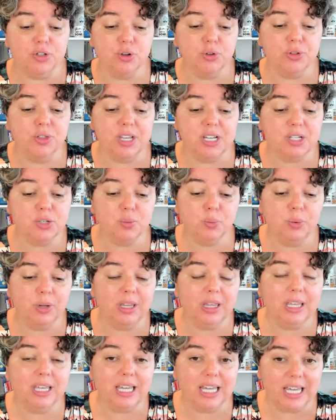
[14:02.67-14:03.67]
So this
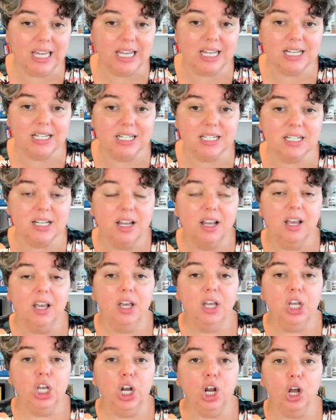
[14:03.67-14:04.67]
really is,
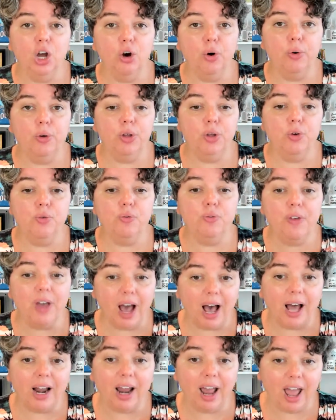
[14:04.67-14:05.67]
you've
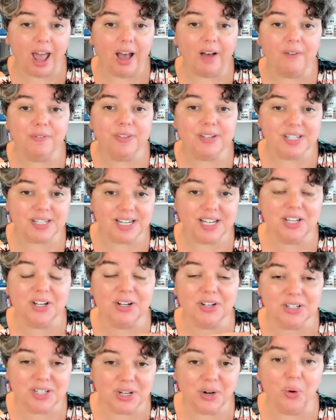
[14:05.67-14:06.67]
got to have the
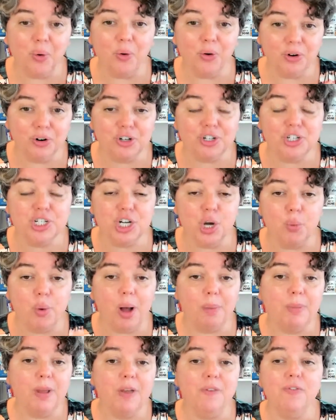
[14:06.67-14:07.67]
skills in order to show
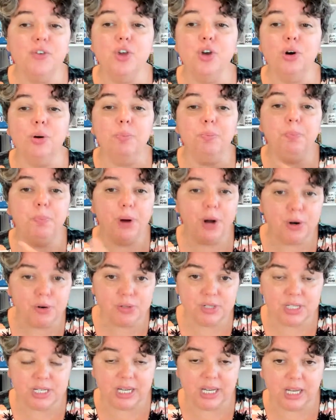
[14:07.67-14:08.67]
up. If you're
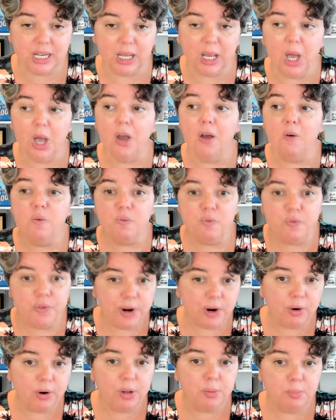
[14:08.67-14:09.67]
posting
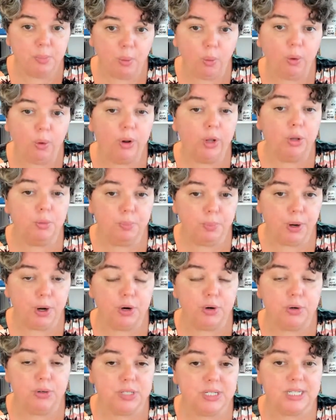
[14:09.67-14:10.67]
very boring
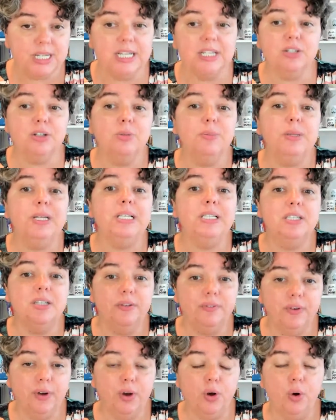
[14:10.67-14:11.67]
posts, it's going to be
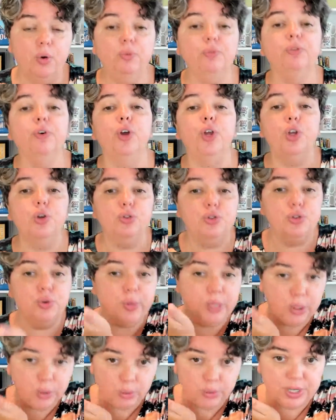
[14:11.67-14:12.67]
difficult for you to
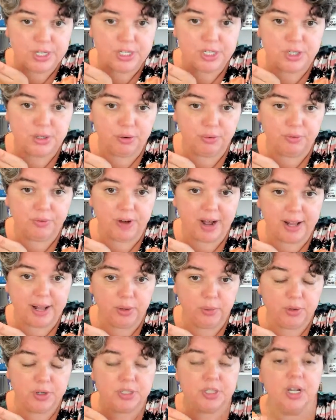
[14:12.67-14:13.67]
increase your
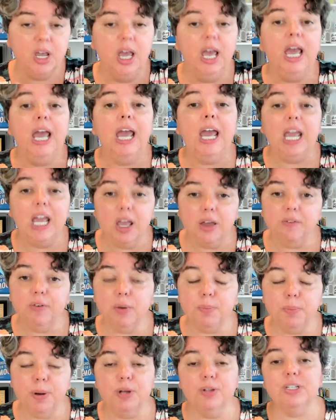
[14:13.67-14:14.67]
followers. If
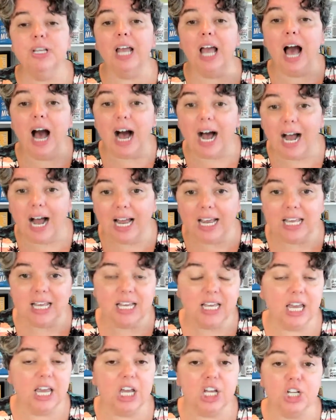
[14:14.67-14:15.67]
you're posting high
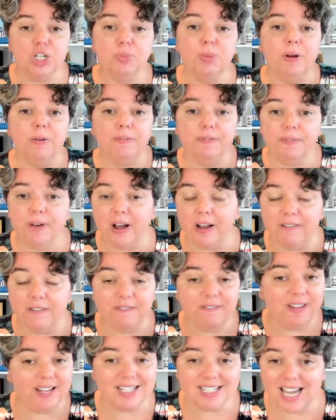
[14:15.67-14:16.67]
engagement, fun,
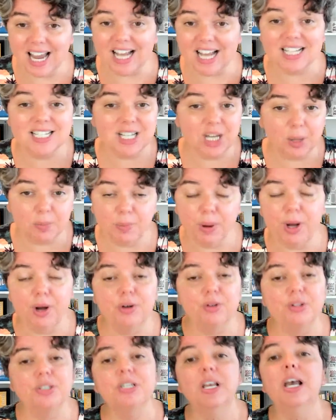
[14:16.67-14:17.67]
fantastic
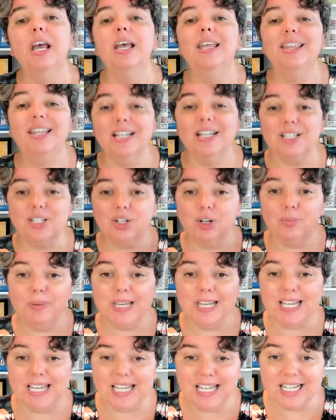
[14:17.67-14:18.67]
posts, then it's going to
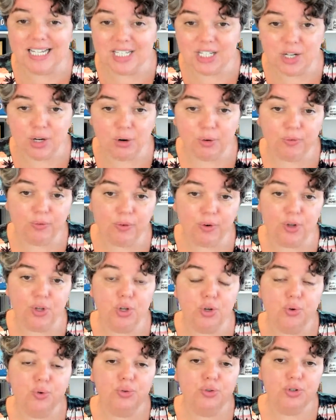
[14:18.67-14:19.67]
be easier for
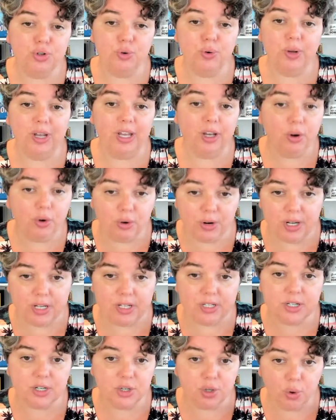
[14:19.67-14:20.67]
you to
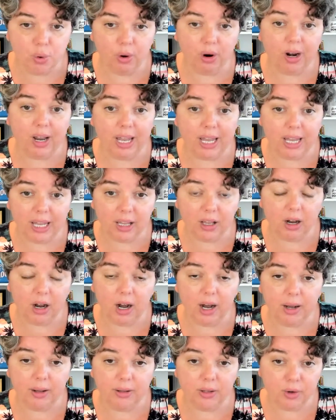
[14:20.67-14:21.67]
increase your
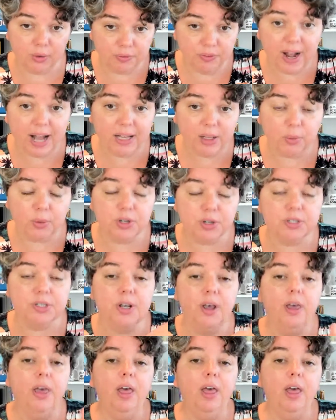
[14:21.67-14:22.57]
followers,